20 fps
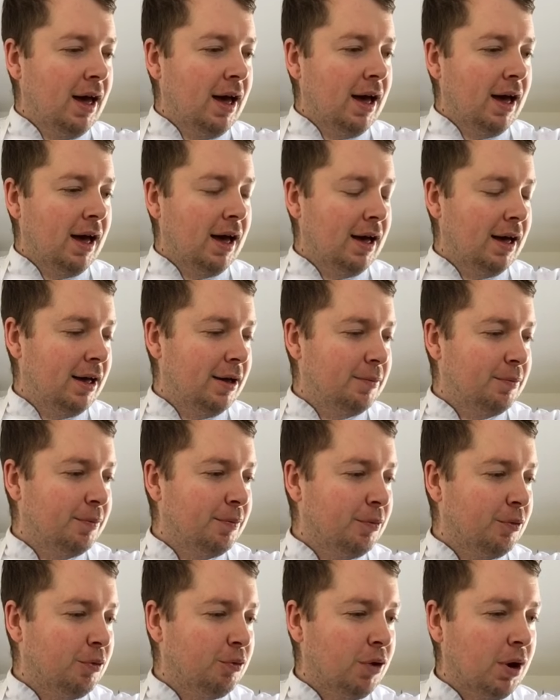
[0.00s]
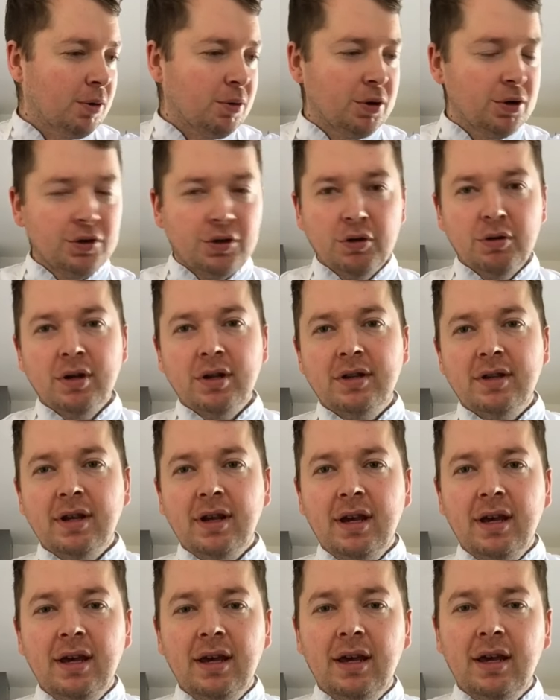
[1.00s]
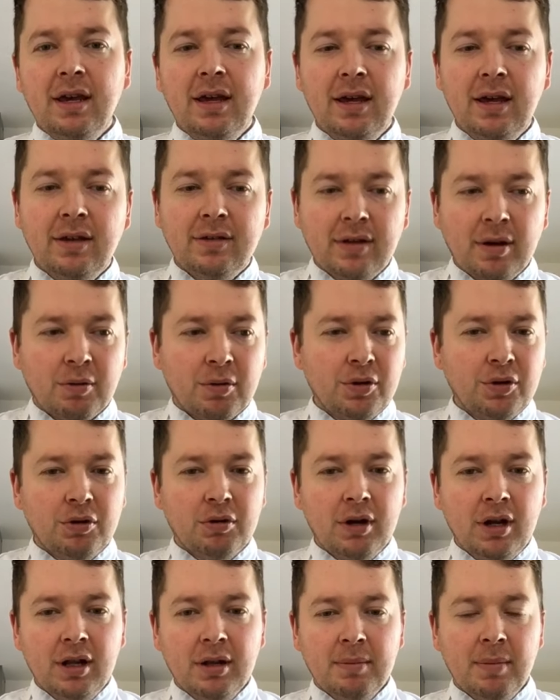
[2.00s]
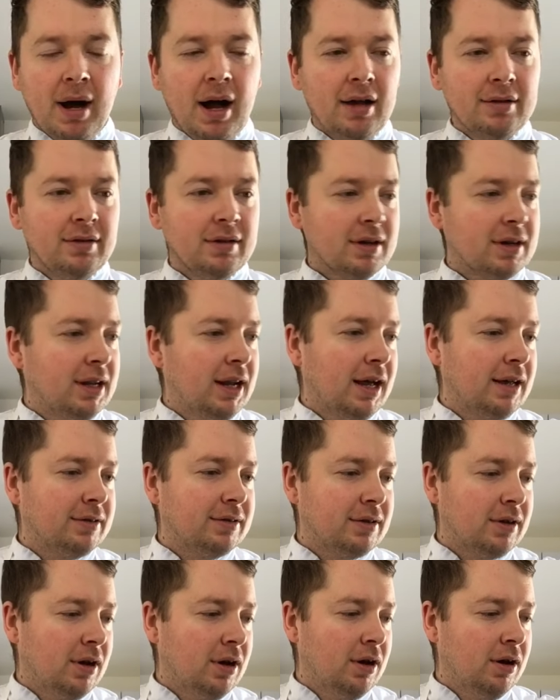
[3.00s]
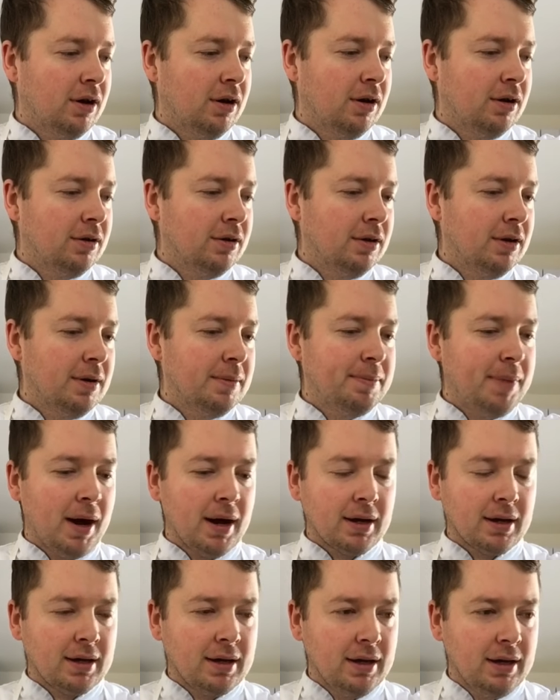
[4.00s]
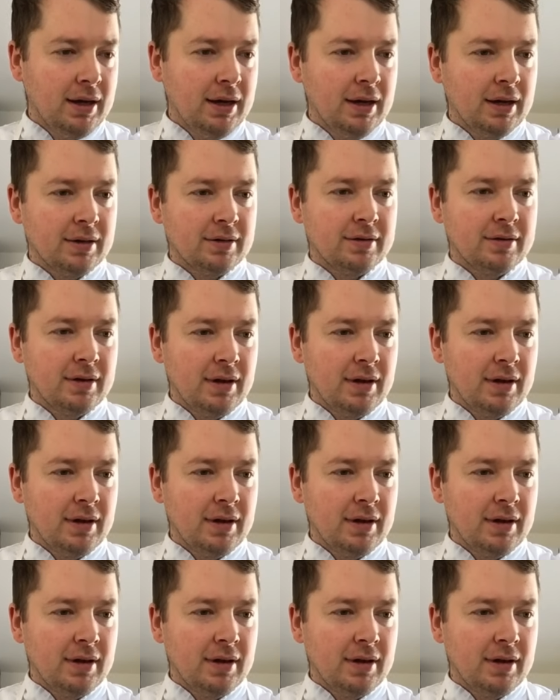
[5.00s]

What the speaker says: What I'm going to do today is I'm going to do a little masterclass on pancakes,